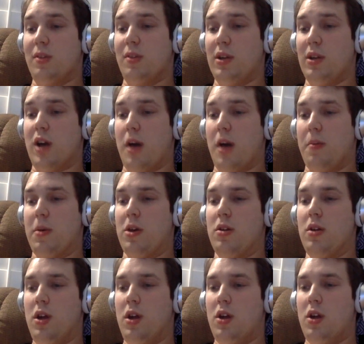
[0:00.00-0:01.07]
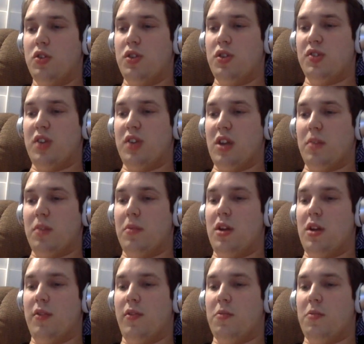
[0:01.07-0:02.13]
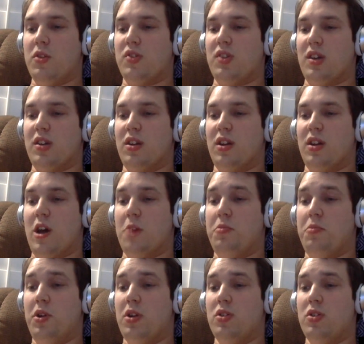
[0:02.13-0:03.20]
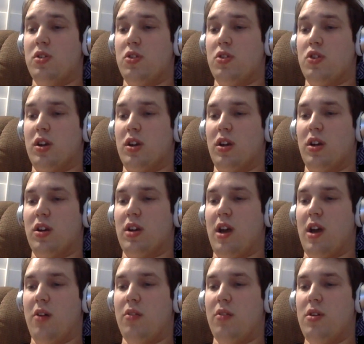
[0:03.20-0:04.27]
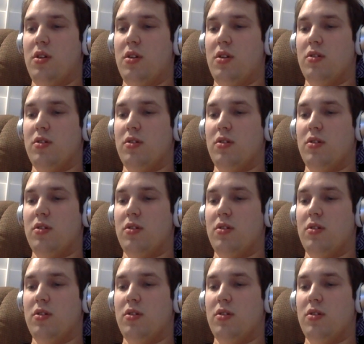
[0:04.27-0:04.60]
Had someone comment, just take the money from your second account and put it into your checking account.